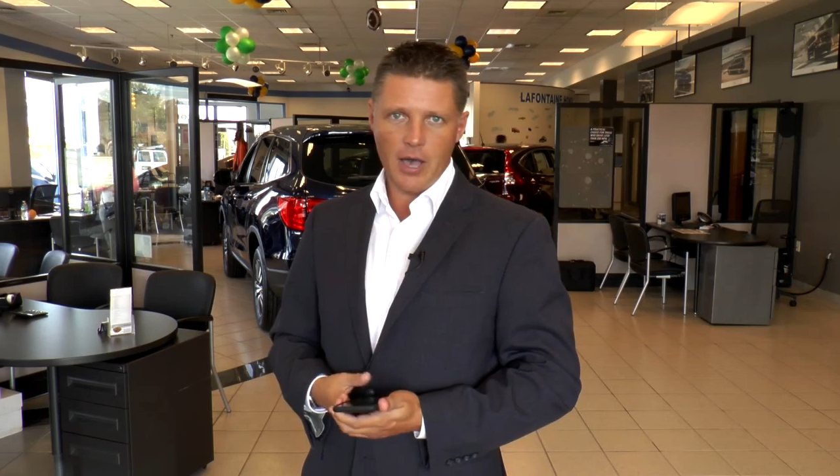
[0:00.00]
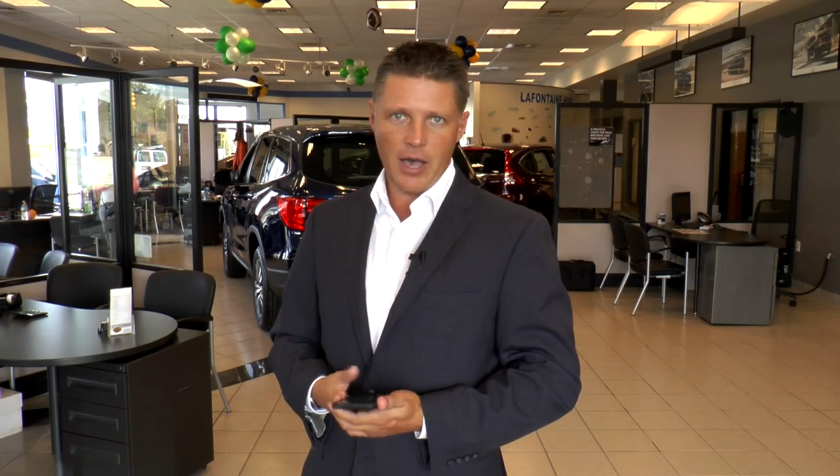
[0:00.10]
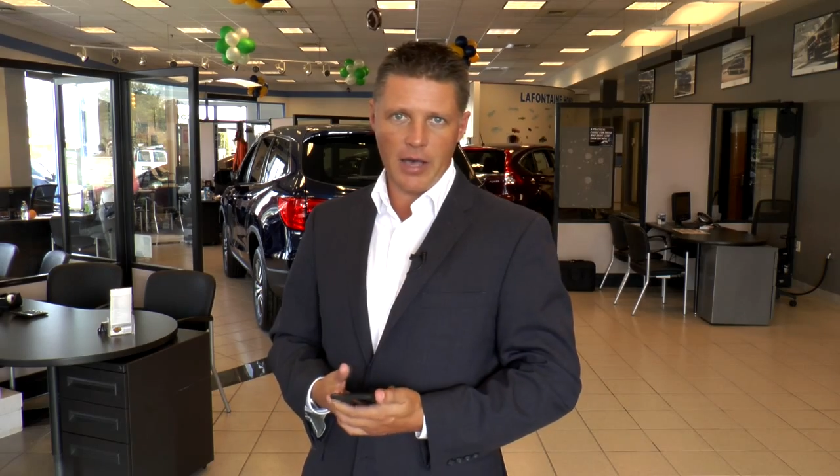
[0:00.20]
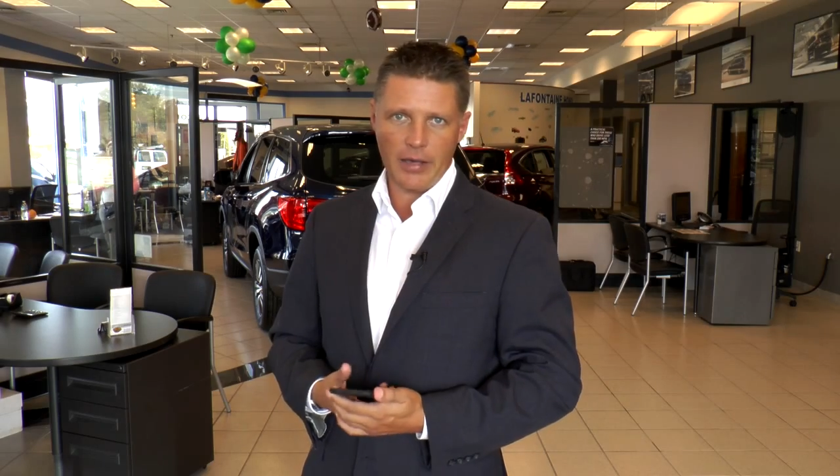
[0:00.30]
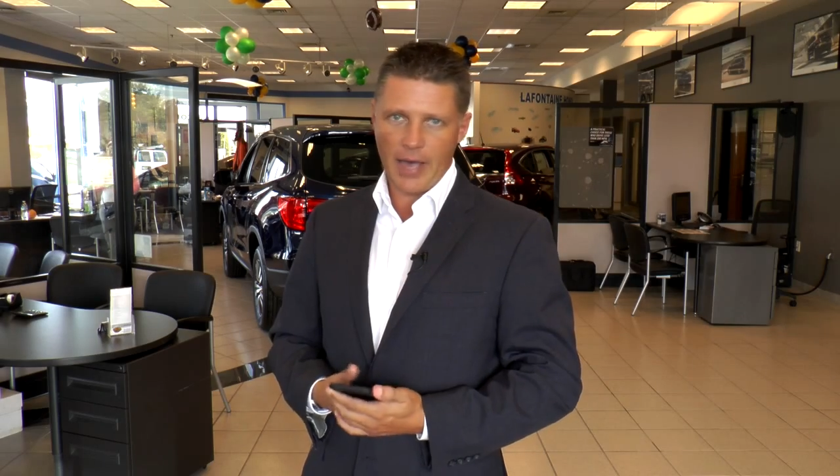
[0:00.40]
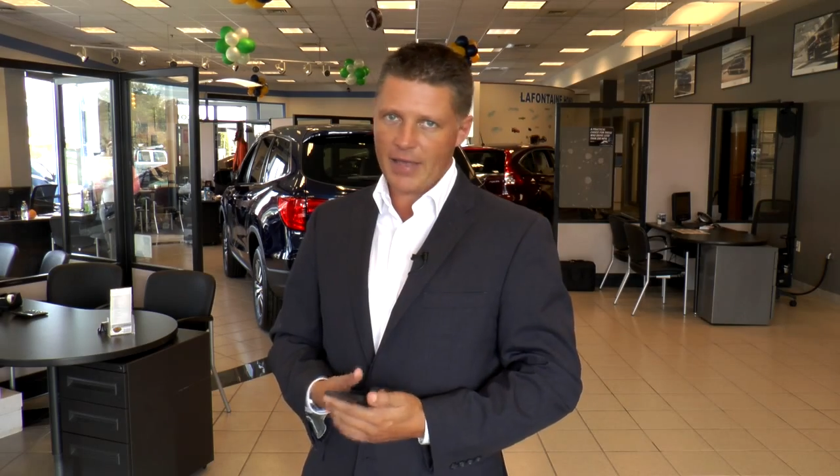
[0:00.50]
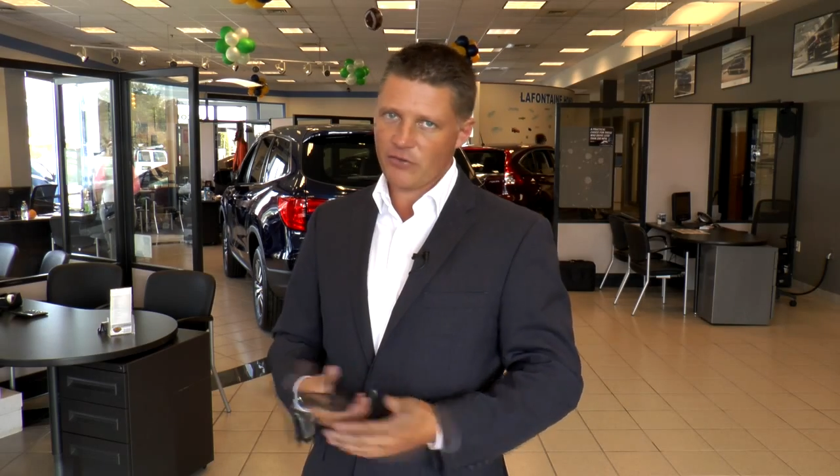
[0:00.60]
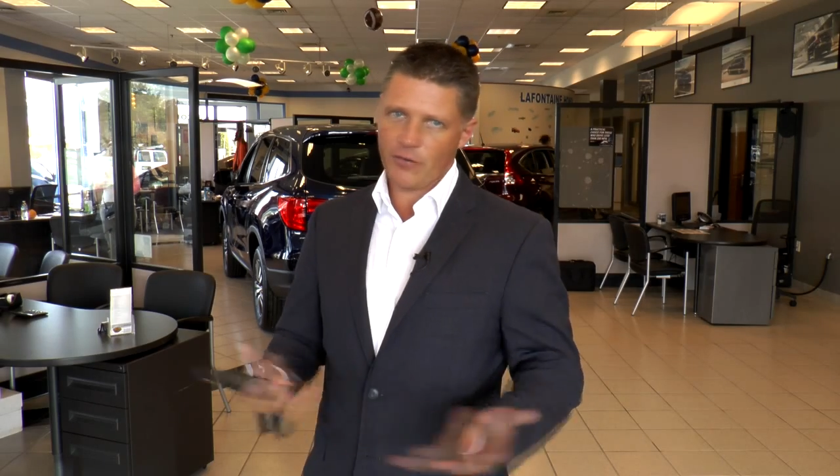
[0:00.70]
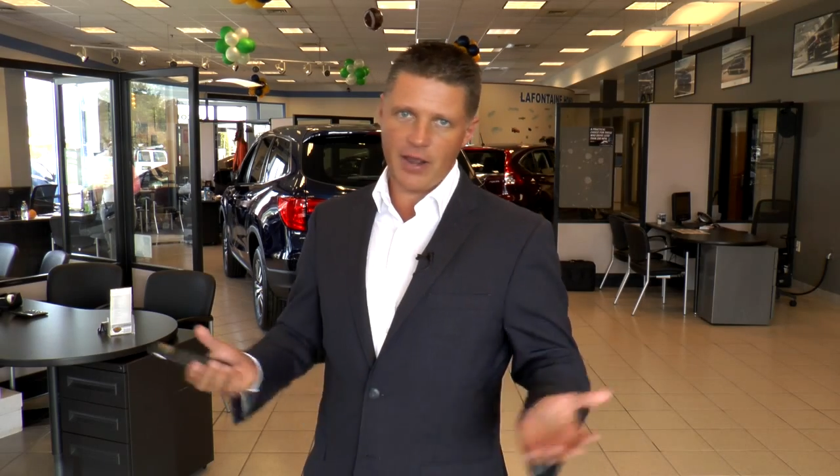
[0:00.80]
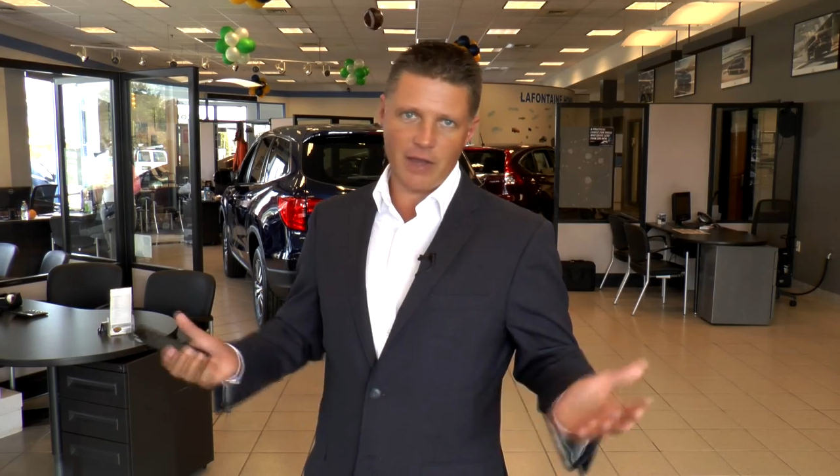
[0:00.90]
I
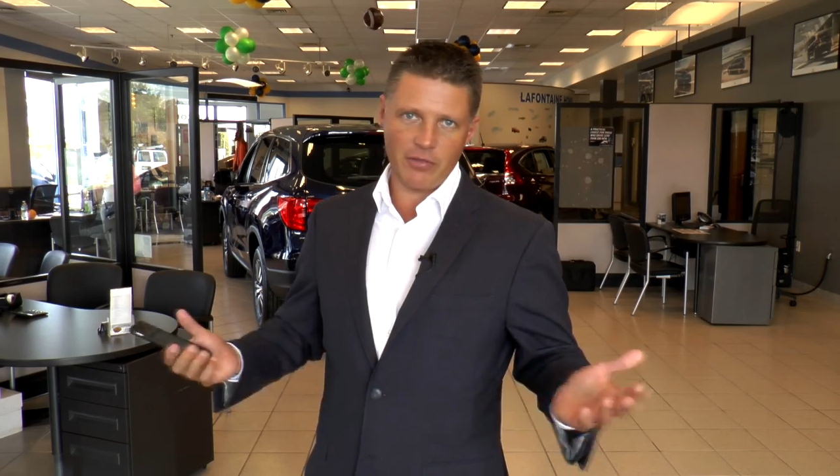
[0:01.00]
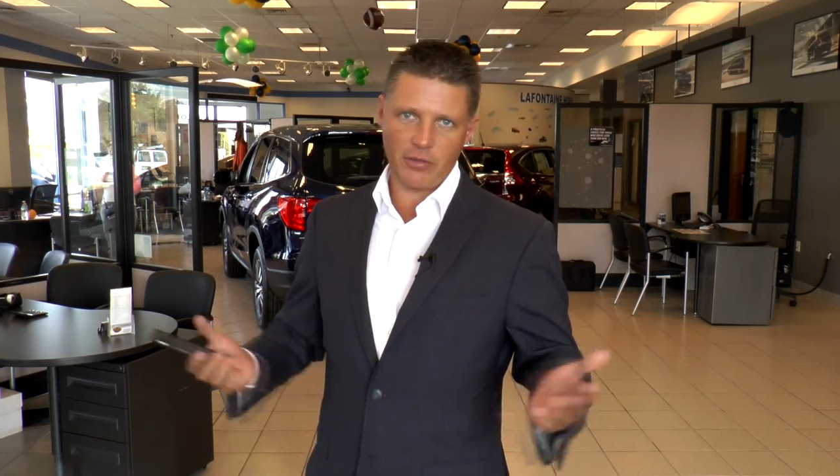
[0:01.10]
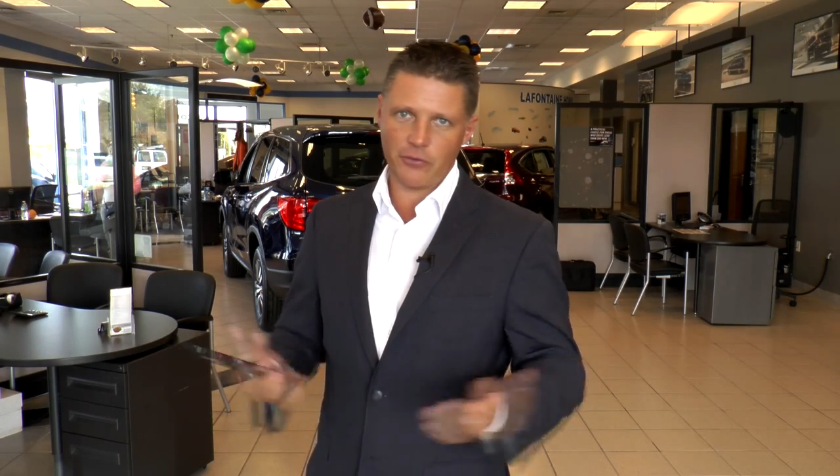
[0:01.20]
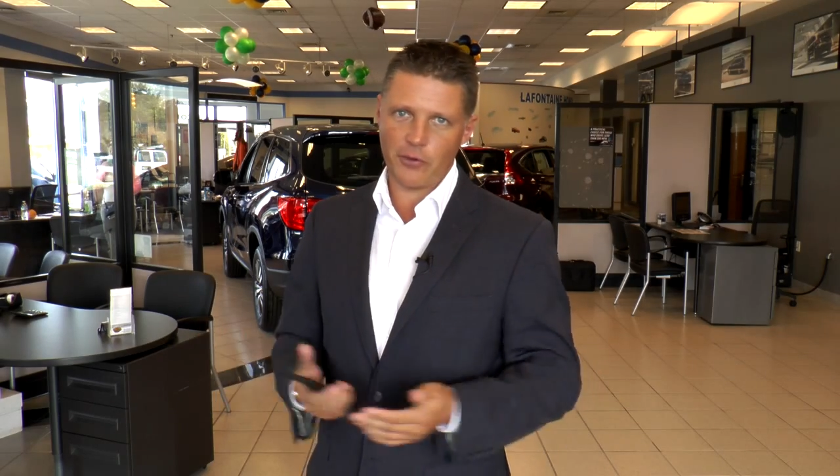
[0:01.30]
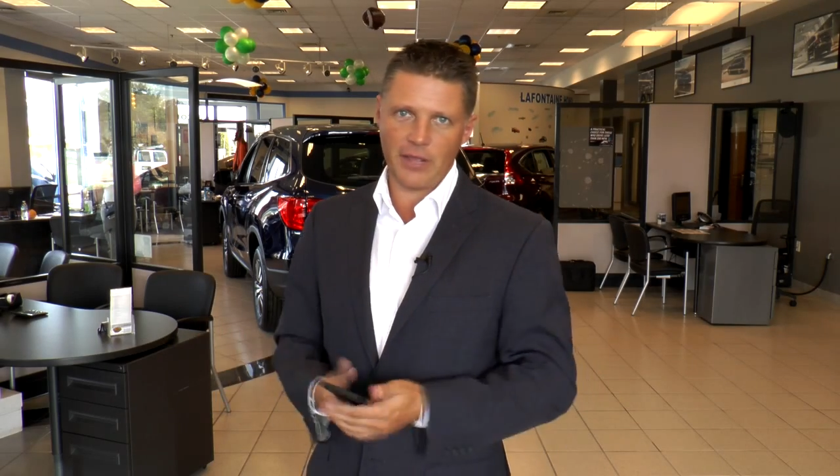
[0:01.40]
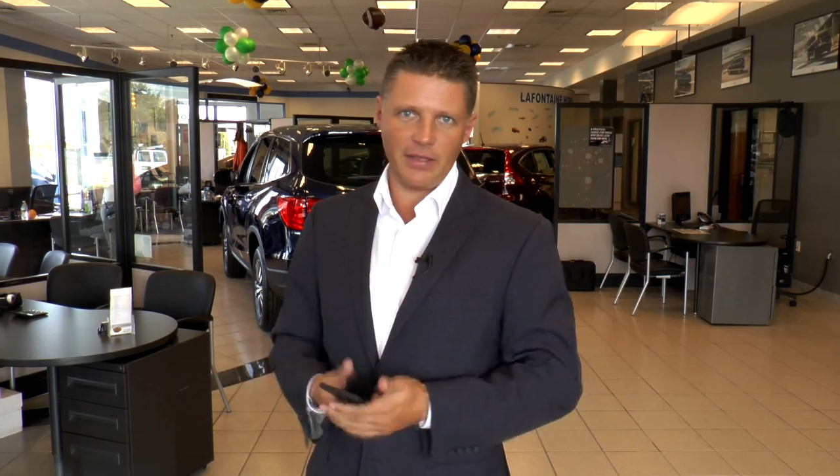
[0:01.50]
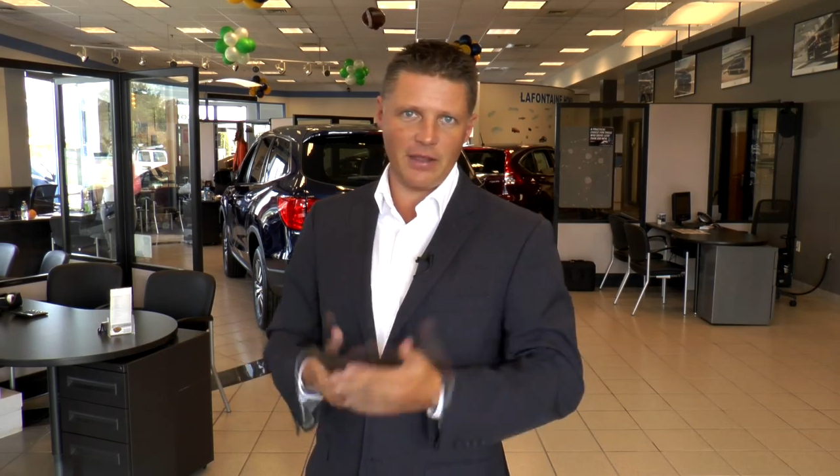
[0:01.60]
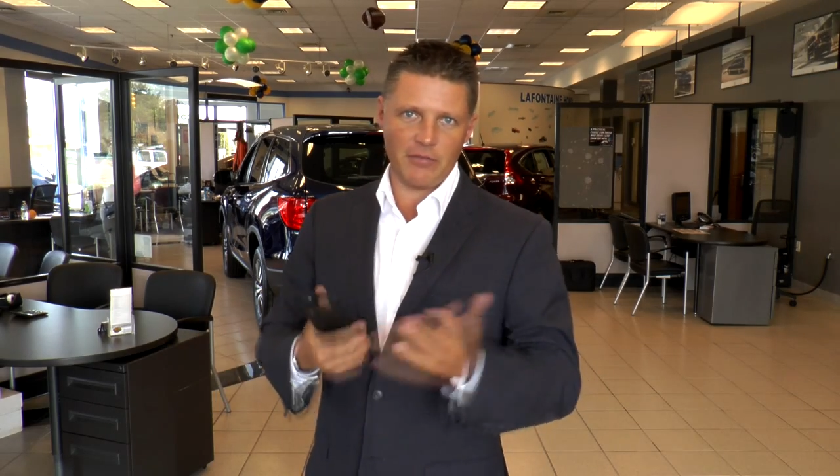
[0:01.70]
train everything through elead.